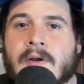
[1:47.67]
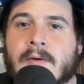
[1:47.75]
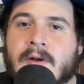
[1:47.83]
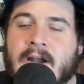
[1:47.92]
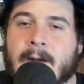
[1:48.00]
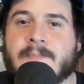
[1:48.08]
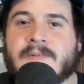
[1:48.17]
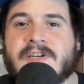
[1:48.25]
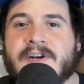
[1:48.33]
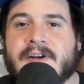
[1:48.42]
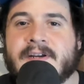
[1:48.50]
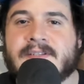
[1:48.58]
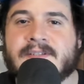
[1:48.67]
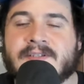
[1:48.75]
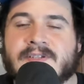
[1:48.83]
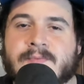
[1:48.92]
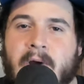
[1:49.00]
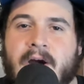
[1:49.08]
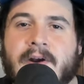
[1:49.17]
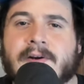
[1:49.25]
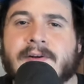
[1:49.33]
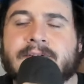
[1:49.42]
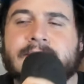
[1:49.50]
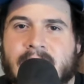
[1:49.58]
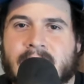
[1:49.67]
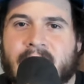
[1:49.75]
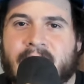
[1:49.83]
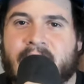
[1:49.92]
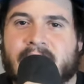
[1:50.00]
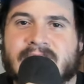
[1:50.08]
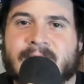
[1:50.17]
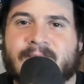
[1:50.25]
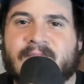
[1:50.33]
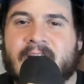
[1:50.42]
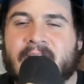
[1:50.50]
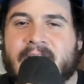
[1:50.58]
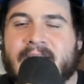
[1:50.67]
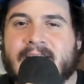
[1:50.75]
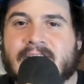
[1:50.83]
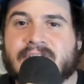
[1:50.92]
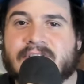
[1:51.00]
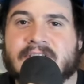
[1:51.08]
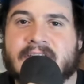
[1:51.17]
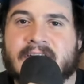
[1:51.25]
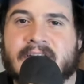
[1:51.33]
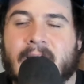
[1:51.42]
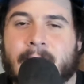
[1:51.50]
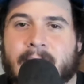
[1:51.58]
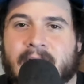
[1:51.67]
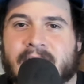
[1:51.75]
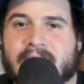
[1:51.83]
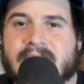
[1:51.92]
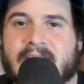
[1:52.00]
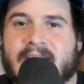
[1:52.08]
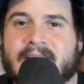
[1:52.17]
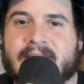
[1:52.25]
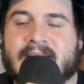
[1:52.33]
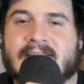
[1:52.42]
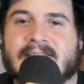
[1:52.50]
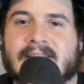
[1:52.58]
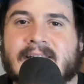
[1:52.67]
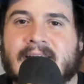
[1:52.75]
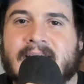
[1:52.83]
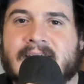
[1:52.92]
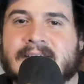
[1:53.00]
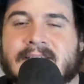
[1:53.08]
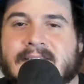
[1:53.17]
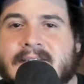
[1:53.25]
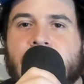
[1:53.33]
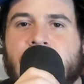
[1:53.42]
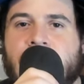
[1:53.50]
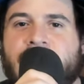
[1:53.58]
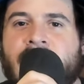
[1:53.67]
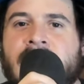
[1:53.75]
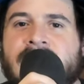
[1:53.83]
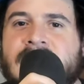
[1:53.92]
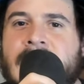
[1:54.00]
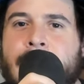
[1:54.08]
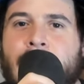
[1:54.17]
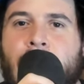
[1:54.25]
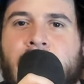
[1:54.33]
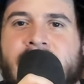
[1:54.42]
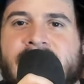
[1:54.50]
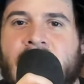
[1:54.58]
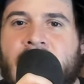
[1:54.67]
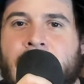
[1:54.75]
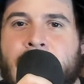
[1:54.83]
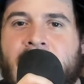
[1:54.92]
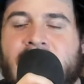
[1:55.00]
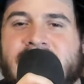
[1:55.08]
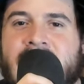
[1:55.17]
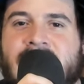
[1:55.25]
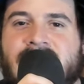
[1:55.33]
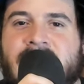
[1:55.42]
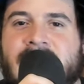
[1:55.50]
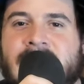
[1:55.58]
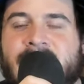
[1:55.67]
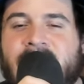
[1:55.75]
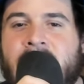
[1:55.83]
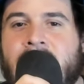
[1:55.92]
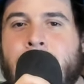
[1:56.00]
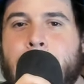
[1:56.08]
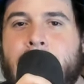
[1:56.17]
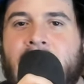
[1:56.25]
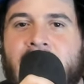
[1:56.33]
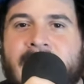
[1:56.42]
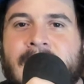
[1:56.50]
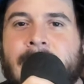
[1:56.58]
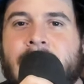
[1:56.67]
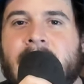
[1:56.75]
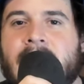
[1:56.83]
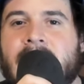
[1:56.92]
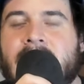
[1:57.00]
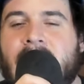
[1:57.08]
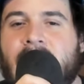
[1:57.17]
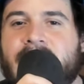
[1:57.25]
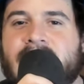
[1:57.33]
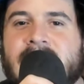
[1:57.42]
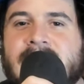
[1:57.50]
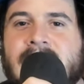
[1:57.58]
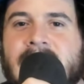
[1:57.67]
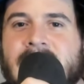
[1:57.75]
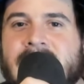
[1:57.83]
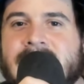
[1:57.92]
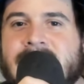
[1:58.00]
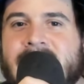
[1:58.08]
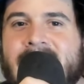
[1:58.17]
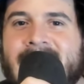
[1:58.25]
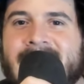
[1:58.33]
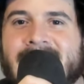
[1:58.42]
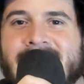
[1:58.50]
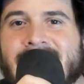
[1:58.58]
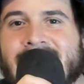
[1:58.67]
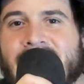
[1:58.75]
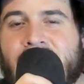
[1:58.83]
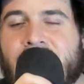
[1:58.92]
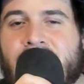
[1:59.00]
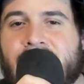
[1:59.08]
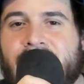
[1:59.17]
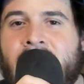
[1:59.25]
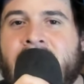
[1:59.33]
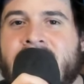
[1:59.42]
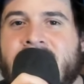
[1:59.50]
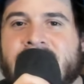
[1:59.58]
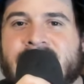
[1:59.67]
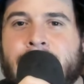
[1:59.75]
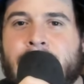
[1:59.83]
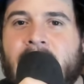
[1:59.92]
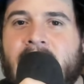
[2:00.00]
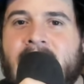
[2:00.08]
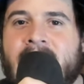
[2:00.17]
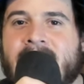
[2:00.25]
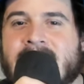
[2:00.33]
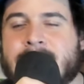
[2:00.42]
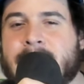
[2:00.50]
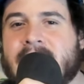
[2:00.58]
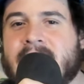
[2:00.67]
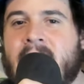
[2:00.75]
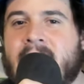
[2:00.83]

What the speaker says: Cup Series spotters. And there are some very interesting numbers in this list. The first number we're going to talk about is actually at the very bottom of this list, and I find it a surprise, but not a